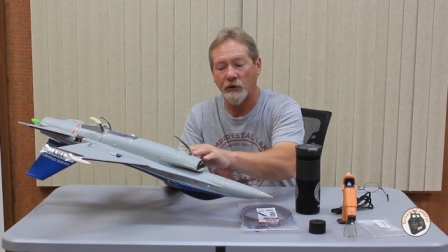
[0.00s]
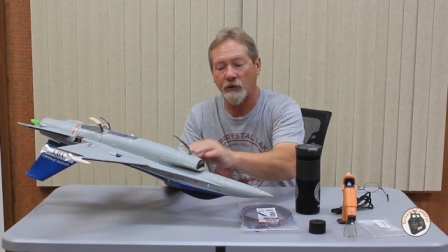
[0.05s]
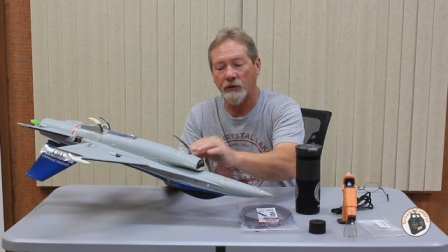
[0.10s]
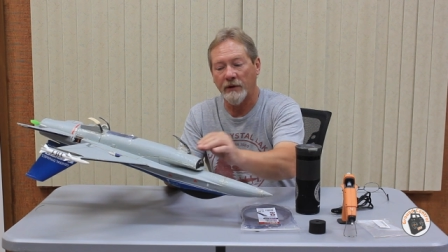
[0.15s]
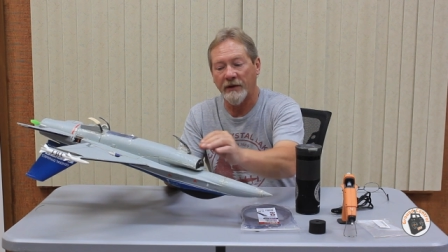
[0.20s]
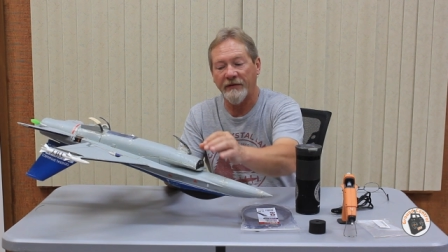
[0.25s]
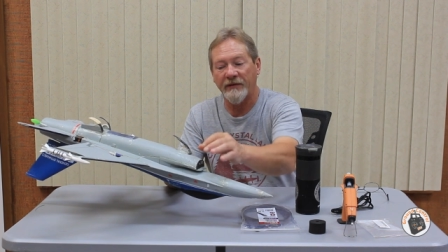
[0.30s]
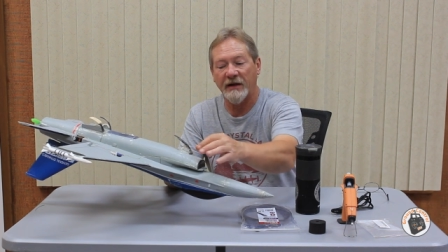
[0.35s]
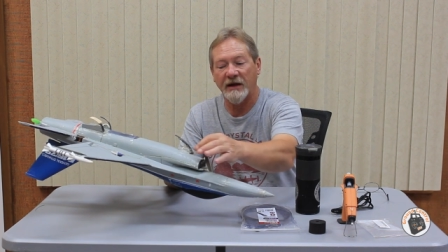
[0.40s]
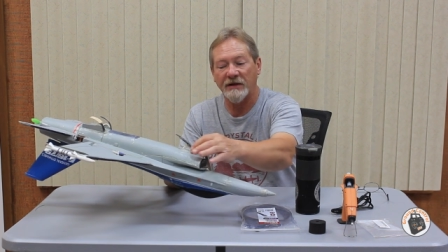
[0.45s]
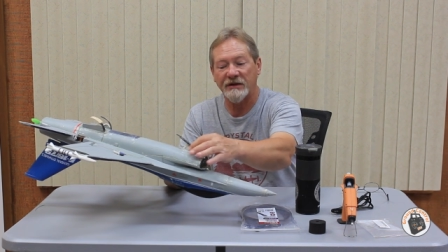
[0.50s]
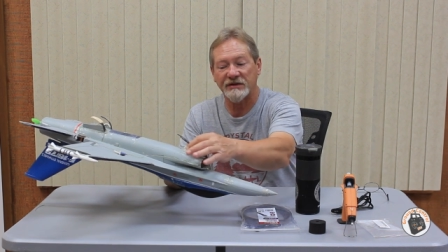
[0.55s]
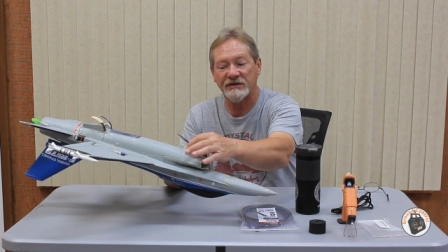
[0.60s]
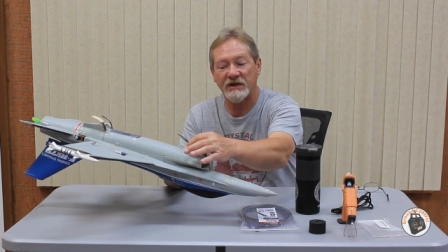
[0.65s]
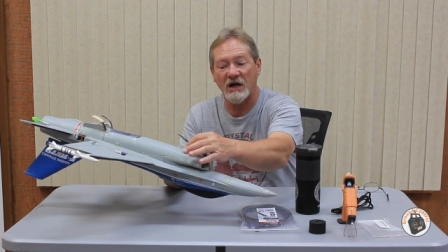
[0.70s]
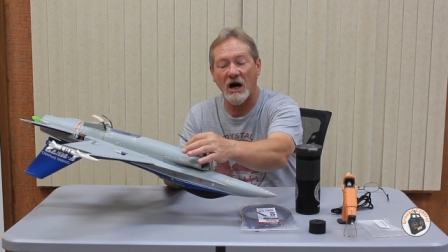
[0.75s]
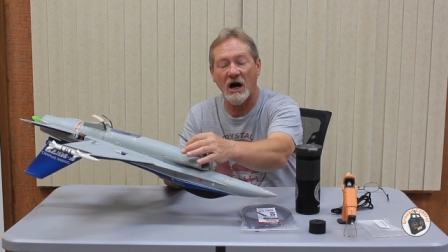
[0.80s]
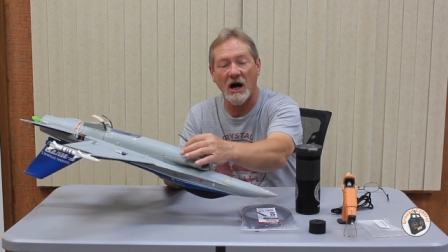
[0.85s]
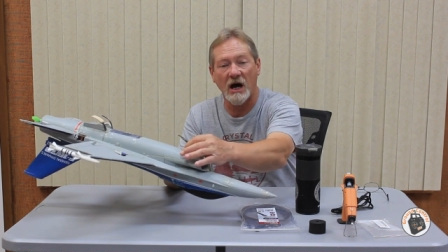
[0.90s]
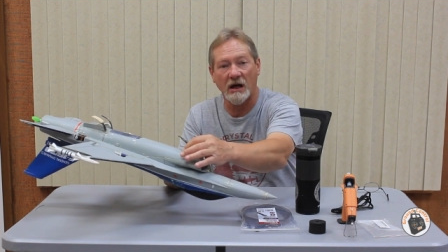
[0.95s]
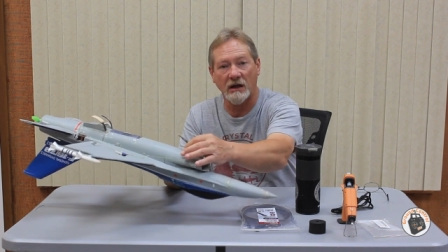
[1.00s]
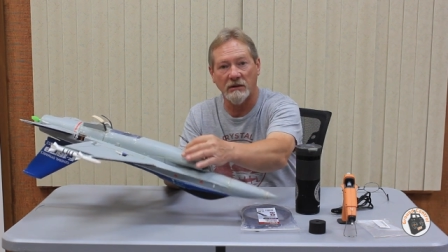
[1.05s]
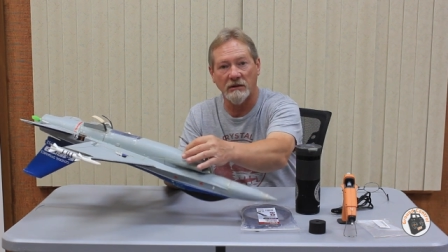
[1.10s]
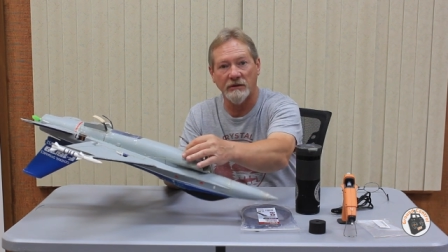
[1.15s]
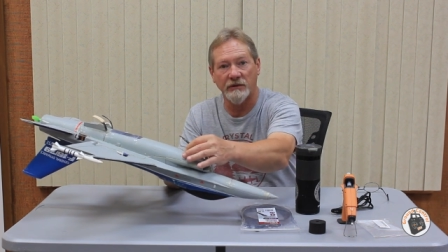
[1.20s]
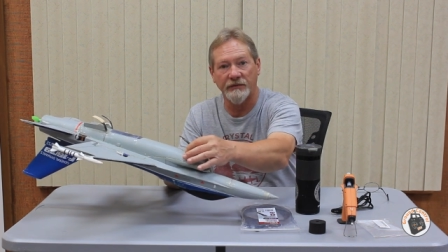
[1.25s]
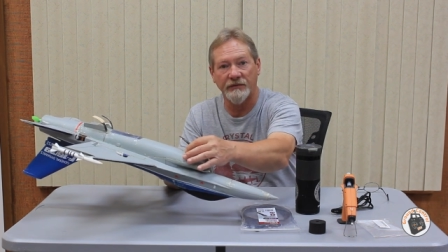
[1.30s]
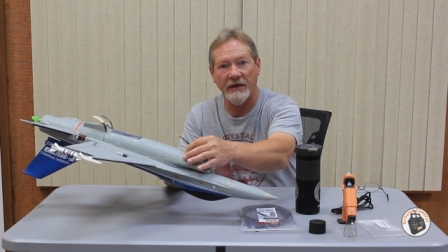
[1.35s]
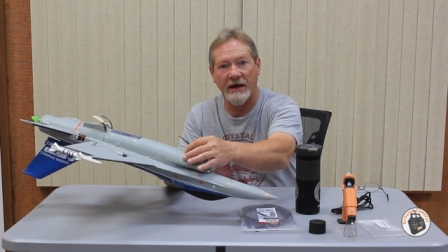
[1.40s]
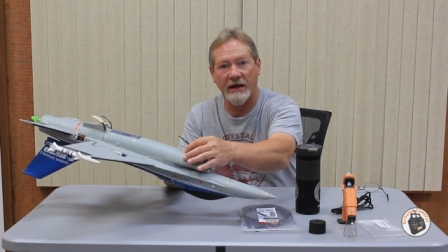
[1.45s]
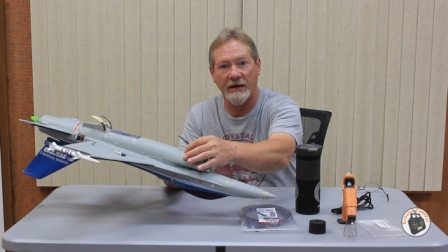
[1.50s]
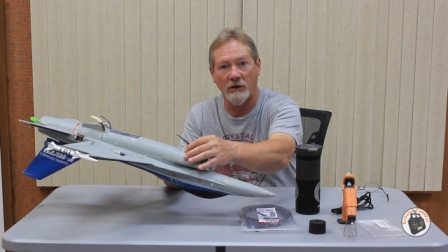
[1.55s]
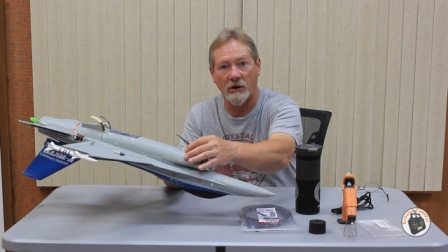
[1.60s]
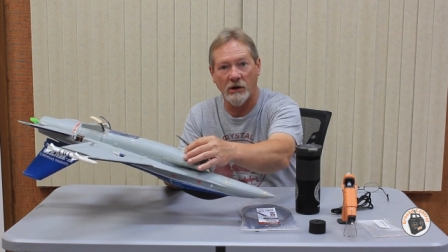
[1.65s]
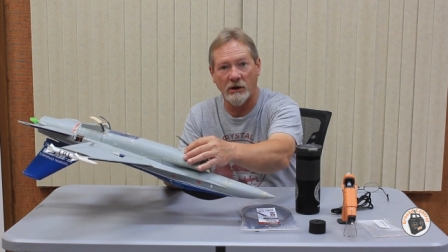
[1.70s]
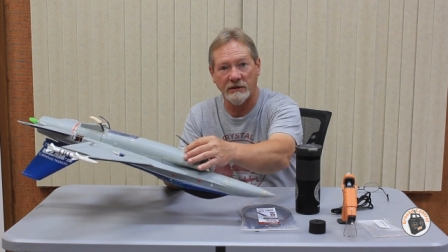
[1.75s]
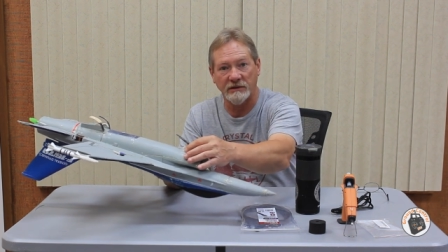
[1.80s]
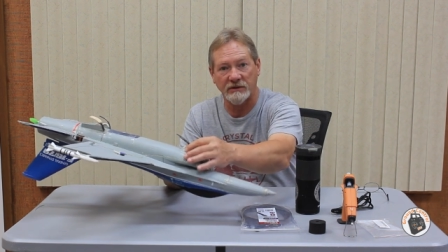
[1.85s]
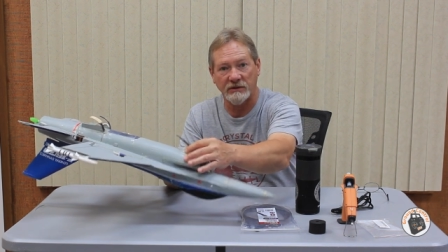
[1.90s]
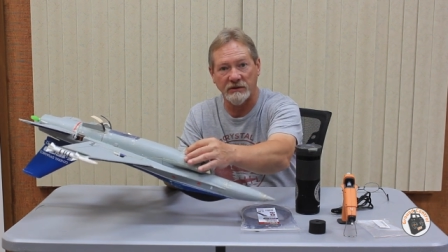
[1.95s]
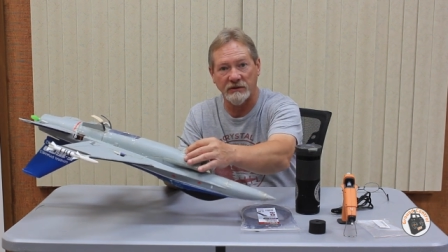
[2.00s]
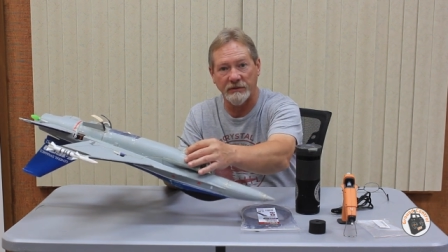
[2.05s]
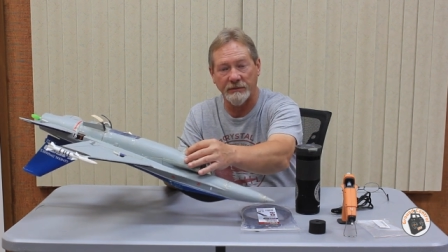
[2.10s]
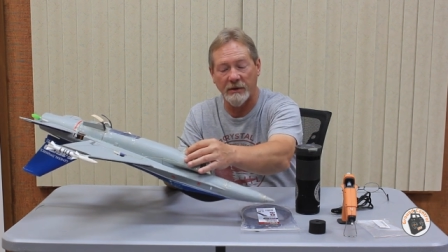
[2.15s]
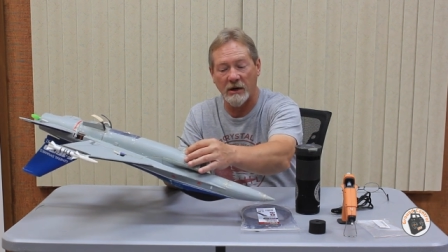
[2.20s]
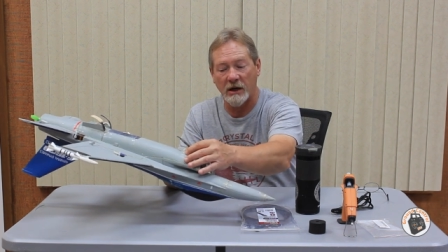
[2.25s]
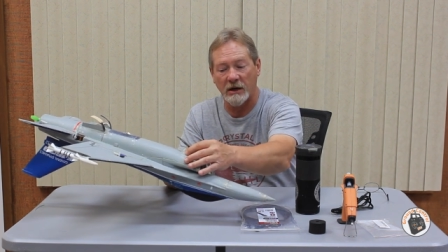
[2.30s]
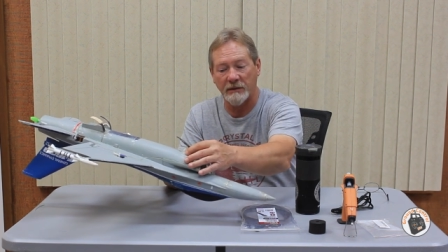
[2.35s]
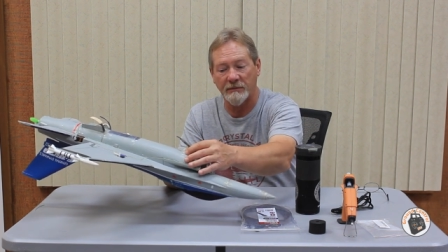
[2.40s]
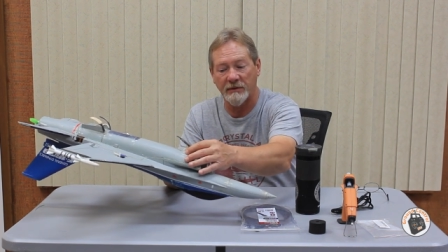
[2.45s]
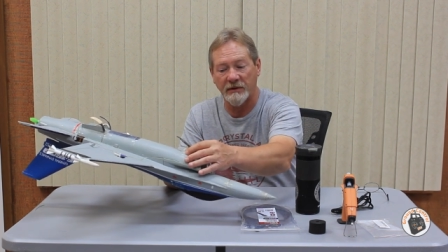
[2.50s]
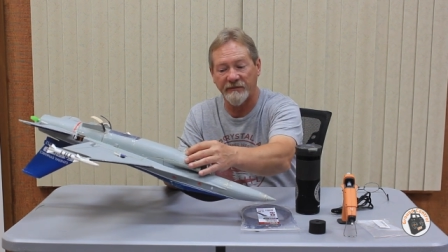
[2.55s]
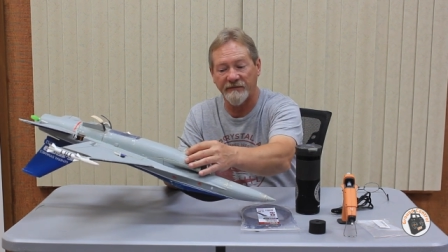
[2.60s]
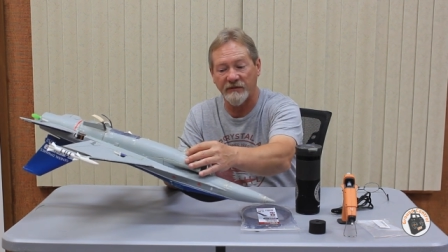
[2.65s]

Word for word: and then I just hot glued that onto the bottom of the